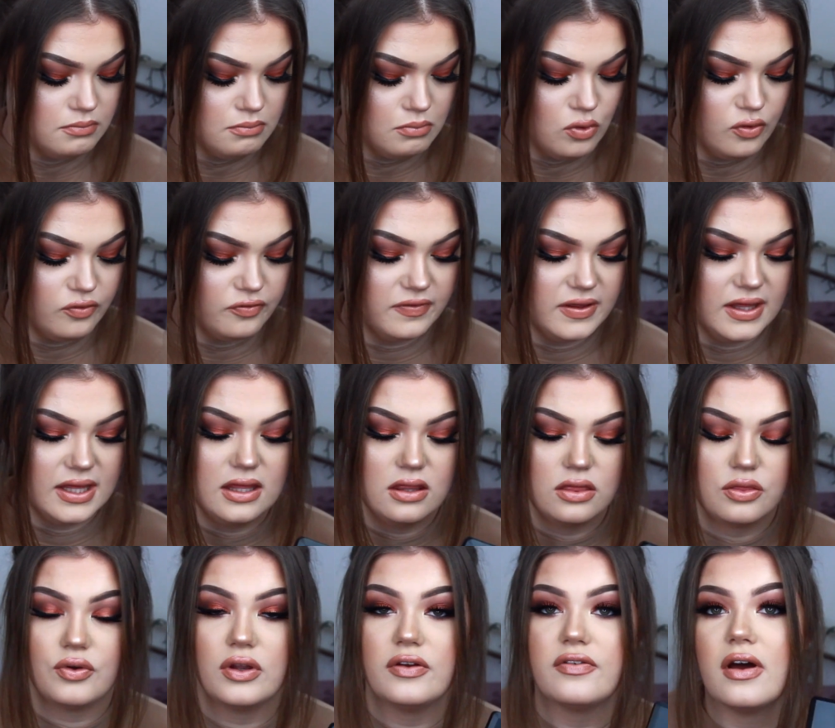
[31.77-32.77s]
Morphe
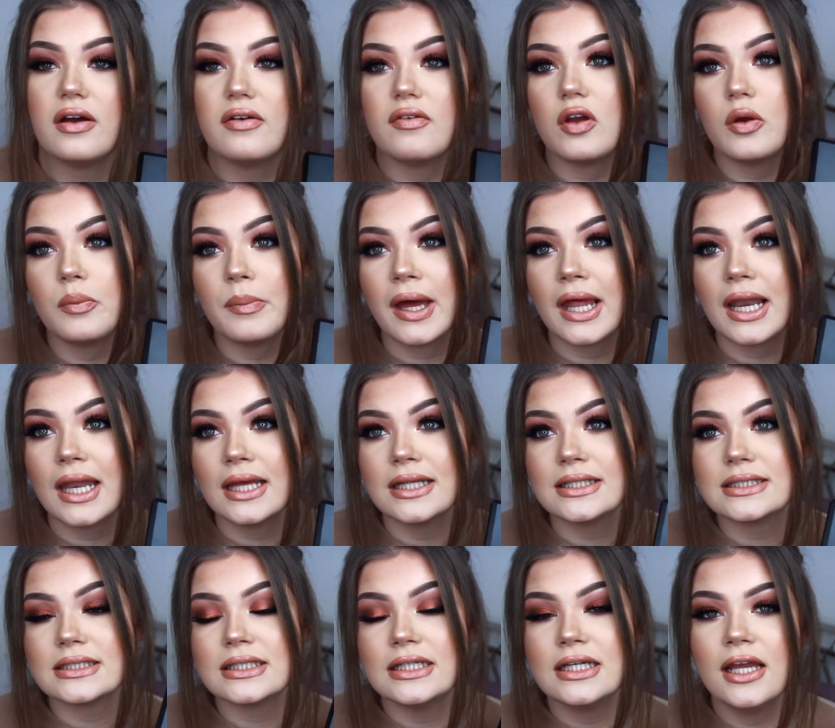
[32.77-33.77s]
350
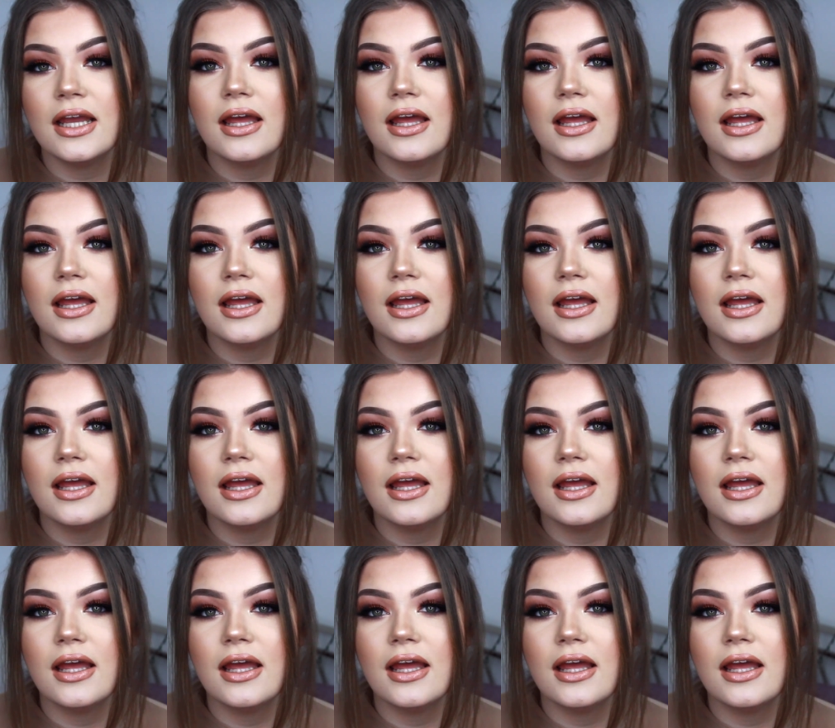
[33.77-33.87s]
palette.